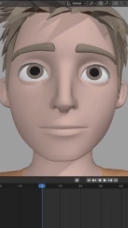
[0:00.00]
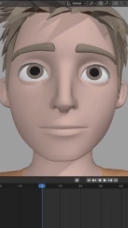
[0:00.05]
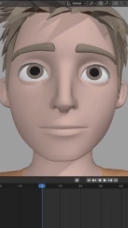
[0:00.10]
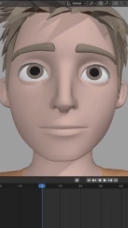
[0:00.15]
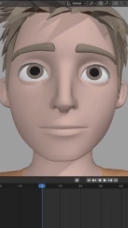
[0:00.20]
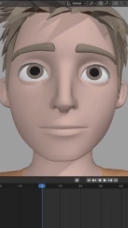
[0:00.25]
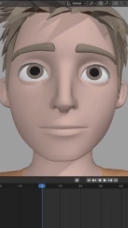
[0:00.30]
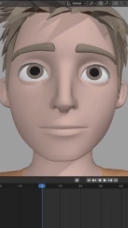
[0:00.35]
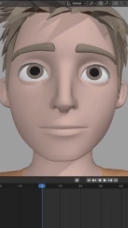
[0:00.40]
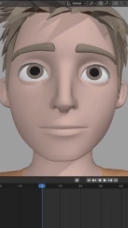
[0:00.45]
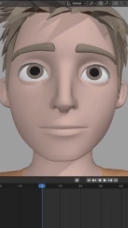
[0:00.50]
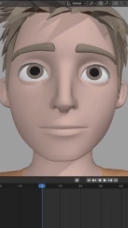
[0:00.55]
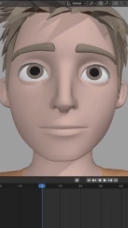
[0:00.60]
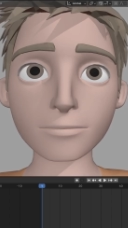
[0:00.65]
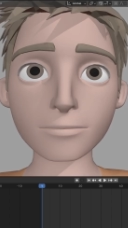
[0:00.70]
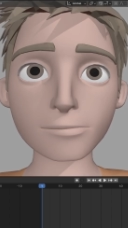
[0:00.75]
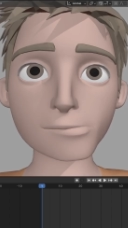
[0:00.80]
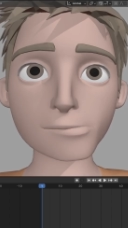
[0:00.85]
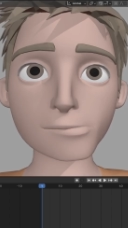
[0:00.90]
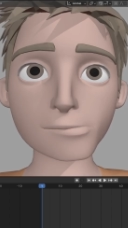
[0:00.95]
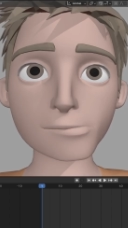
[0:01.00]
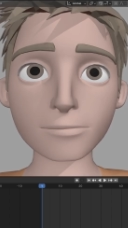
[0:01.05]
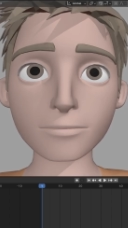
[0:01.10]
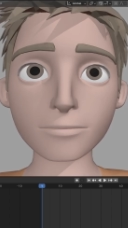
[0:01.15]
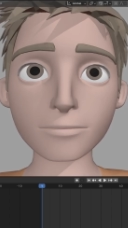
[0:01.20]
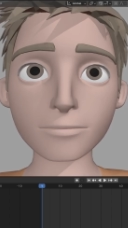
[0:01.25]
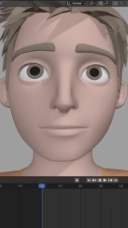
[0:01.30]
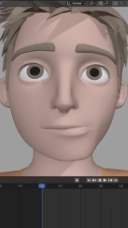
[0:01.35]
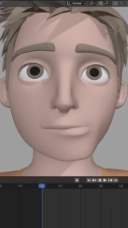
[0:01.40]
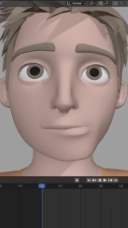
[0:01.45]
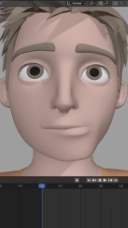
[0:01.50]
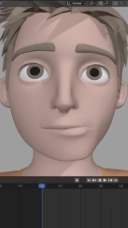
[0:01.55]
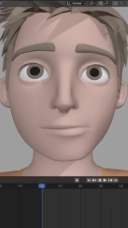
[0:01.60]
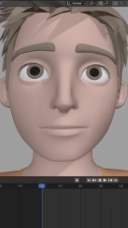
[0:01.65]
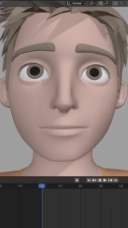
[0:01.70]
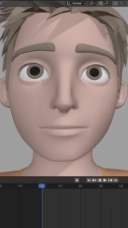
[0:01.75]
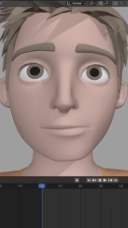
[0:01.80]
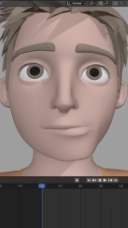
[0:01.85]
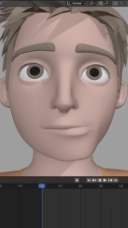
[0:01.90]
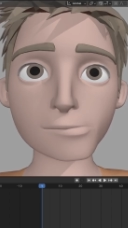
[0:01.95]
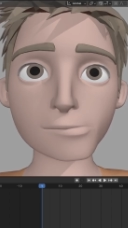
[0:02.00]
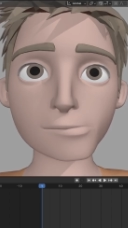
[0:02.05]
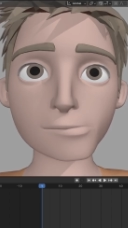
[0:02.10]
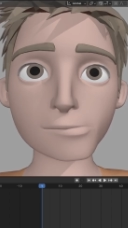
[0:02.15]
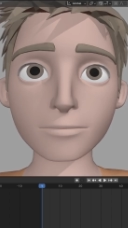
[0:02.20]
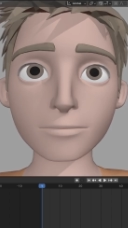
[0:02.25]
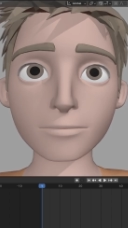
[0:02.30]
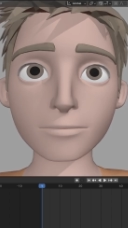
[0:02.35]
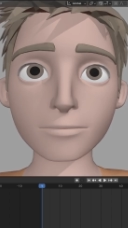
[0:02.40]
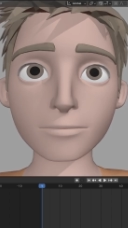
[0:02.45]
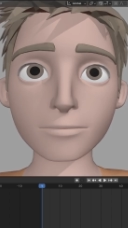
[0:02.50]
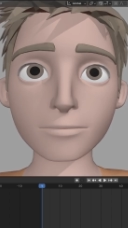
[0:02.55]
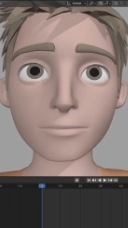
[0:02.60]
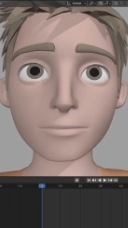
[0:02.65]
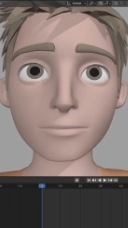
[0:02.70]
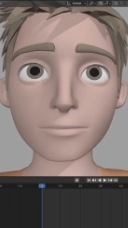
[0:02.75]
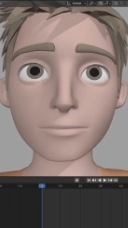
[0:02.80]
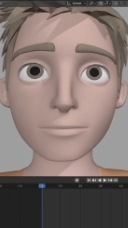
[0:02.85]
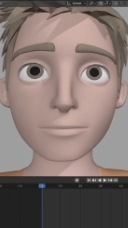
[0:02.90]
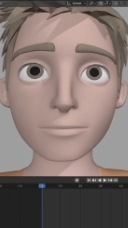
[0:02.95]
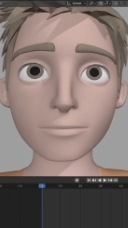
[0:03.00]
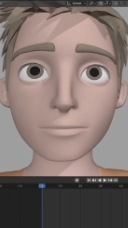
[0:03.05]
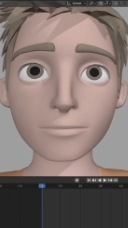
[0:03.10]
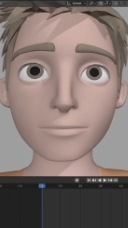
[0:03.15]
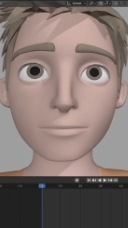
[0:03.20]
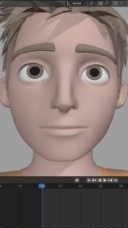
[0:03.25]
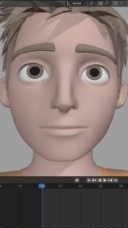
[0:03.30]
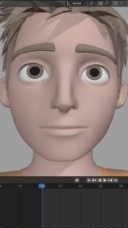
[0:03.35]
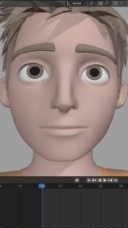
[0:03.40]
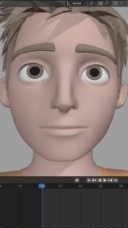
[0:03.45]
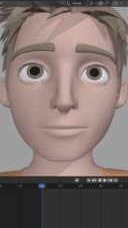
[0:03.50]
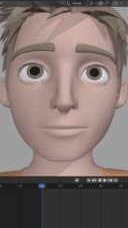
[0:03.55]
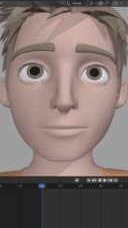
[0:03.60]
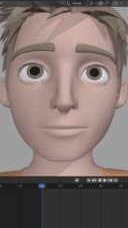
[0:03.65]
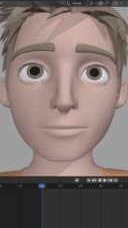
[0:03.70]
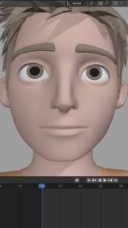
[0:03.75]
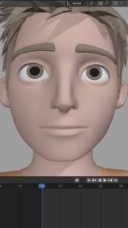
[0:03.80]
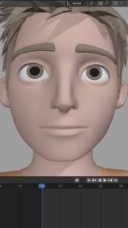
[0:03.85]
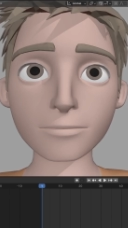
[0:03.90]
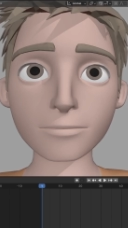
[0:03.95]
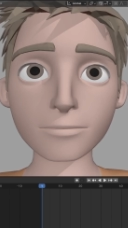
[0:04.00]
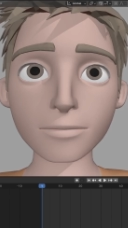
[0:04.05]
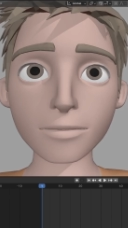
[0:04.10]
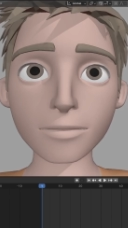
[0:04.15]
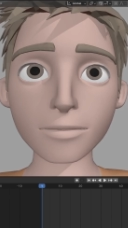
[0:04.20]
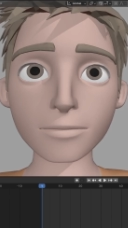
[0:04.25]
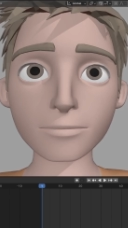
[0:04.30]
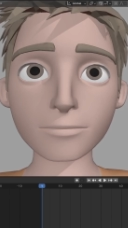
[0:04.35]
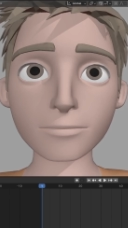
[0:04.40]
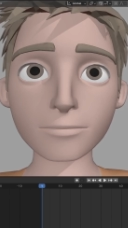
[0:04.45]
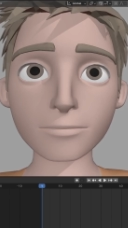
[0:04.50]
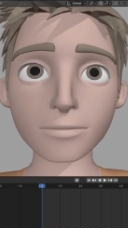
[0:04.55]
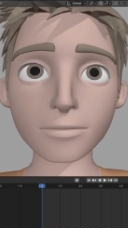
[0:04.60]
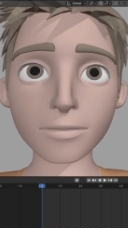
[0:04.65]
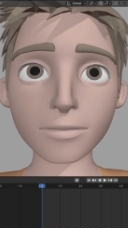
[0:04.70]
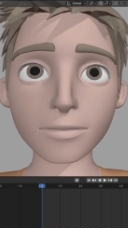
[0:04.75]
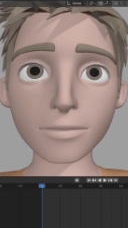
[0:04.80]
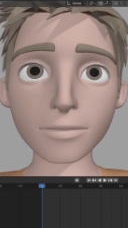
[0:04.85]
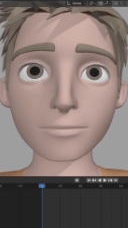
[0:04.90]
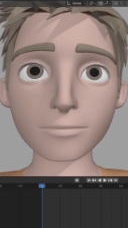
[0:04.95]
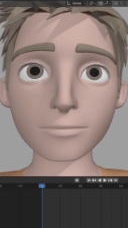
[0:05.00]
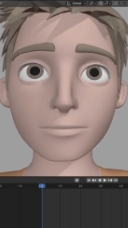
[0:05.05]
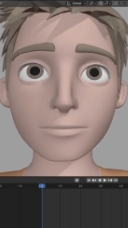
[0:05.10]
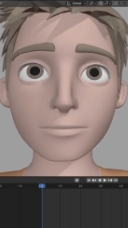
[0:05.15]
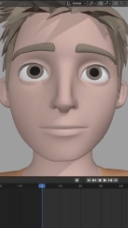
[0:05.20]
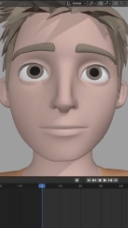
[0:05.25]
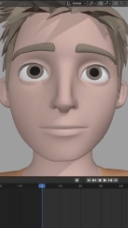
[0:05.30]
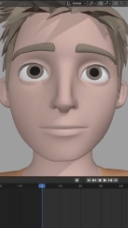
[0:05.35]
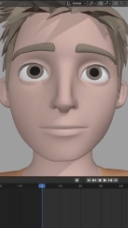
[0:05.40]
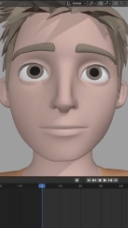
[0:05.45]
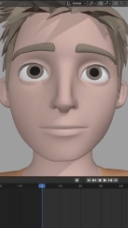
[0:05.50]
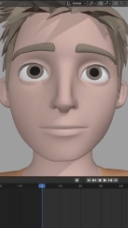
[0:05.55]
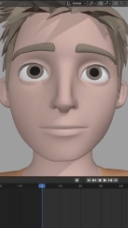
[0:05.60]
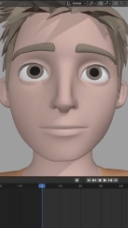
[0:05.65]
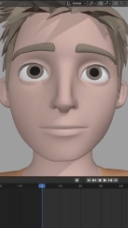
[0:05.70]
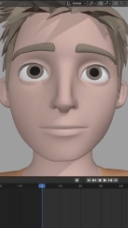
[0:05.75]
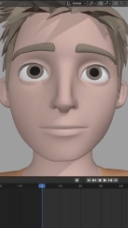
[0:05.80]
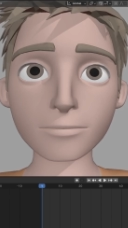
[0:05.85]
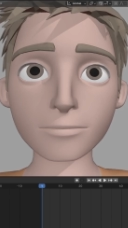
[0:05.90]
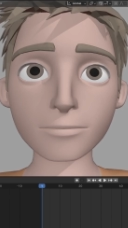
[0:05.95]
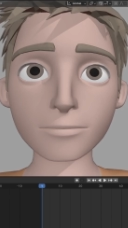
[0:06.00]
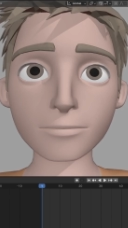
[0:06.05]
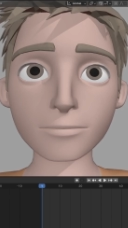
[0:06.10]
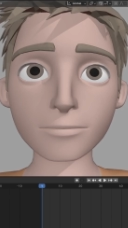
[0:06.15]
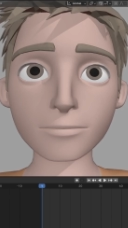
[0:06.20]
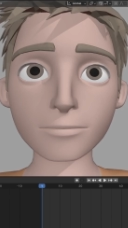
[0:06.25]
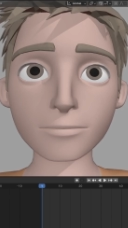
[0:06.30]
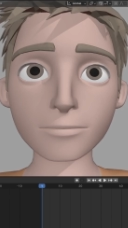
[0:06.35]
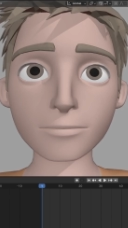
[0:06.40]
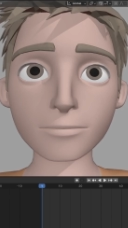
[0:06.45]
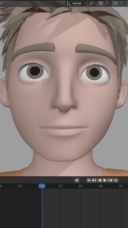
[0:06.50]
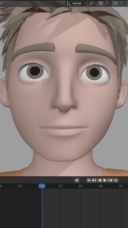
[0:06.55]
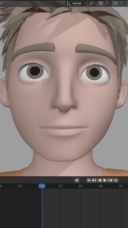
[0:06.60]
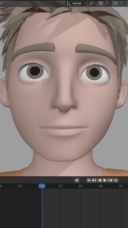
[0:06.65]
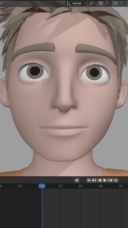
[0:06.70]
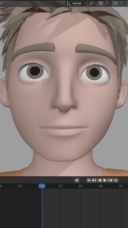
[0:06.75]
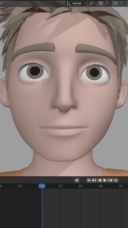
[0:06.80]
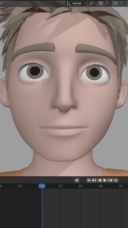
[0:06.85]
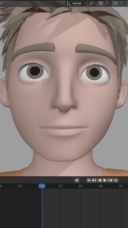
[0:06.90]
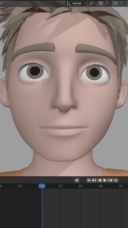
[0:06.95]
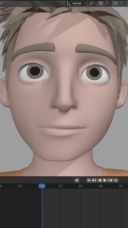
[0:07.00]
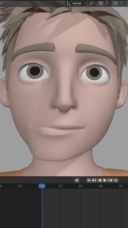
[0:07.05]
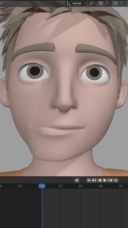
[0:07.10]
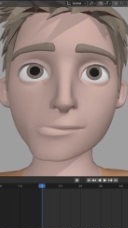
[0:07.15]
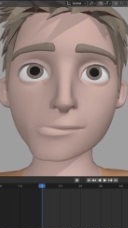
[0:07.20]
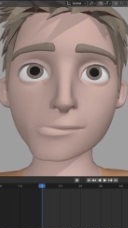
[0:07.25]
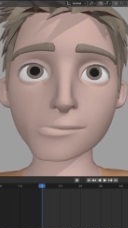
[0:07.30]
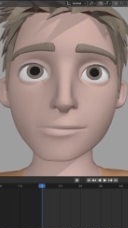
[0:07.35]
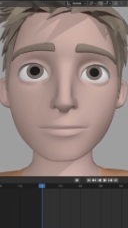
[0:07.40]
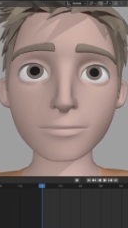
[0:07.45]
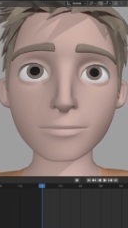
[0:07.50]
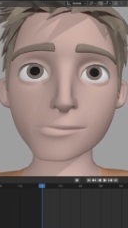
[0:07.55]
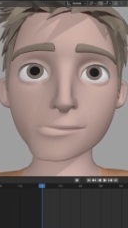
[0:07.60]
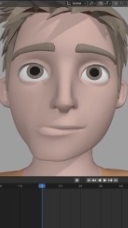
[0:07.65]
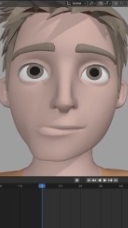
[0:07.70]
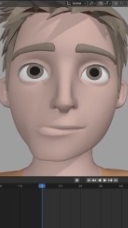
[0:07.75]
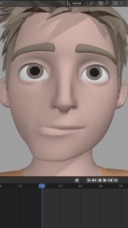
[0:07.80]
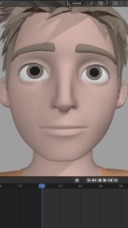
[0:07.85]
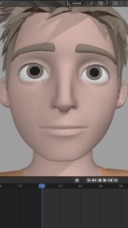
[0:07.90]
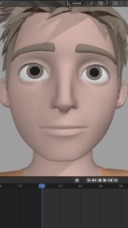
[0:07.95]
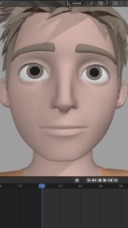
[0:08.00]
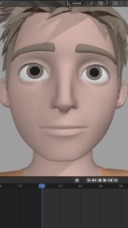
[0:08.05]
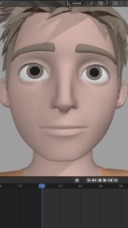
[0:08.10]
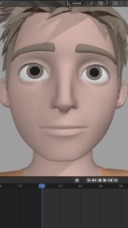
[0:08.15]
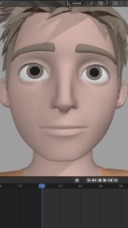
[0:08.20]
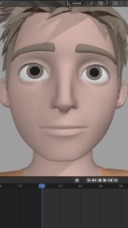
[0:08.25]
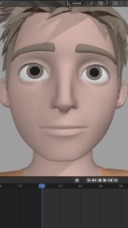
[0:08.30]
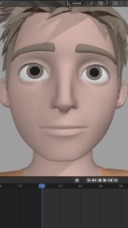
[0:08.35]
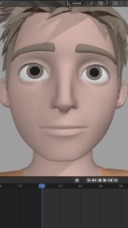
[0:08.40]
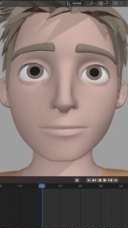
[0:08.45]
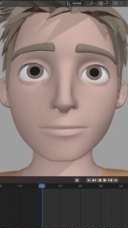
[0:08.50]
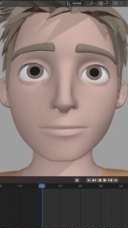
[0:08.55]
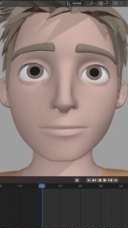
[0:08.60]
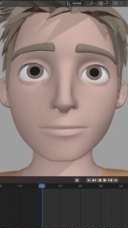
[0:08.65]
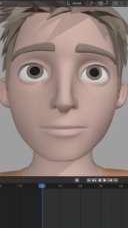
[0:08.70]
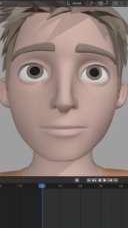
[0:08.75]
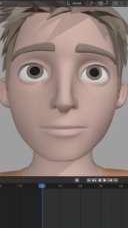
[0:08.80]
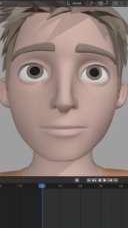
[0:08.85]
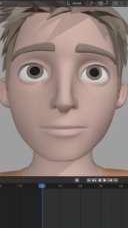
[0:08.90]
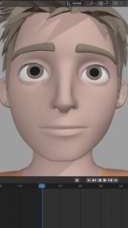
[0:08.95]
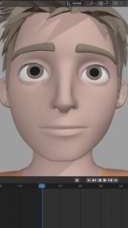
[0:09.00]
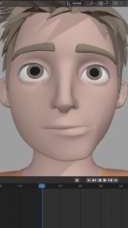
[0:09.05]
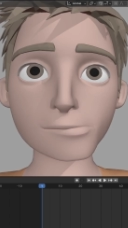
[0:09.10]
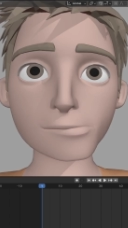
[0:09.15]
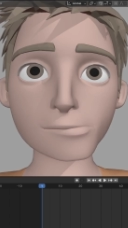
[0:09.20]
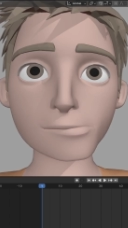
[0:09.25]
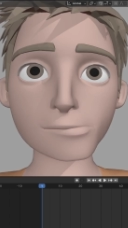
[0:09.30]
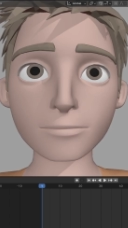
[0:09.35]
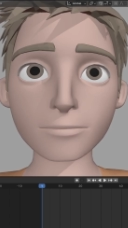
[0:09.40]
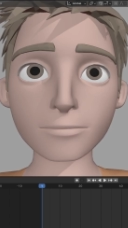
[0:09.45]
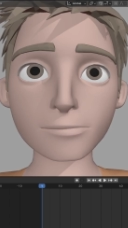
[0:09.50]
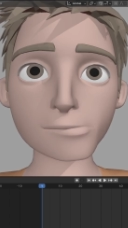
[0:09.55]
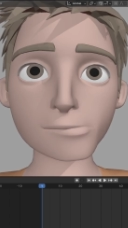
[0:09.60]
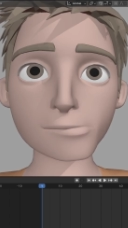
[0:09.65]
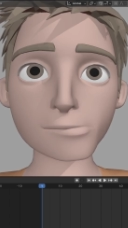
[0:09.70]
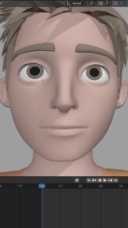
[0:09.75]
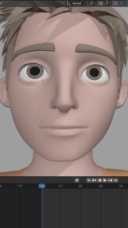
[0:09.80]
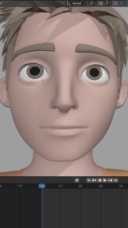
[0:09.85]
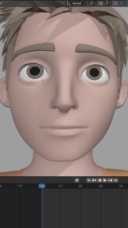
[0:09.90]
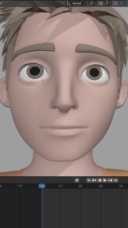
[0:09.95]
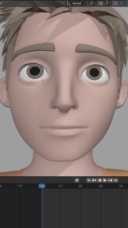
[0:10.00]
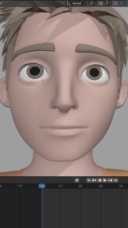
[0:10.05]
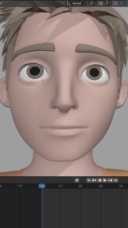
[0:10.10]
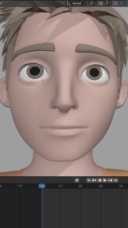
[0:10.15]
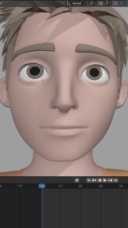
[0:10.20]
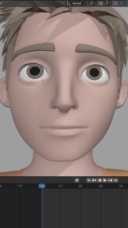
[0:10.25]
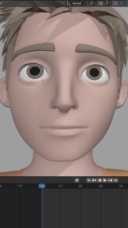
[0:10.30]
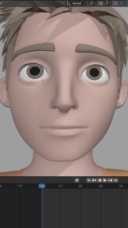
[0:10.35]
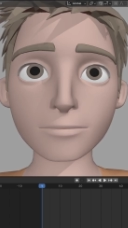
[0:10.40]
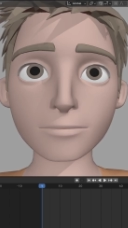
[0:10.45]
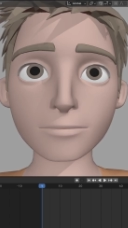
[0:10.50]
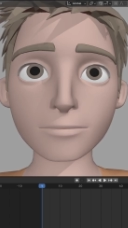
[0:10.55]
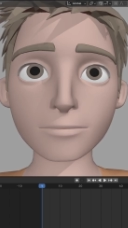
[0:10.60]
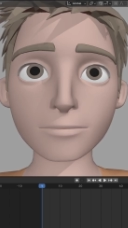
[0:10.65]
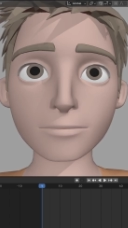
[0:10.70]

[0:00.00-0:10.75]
you have to make sure it's match perfect so jaw forward jaw go forward jaw right you go jaw right jaw left match jaw left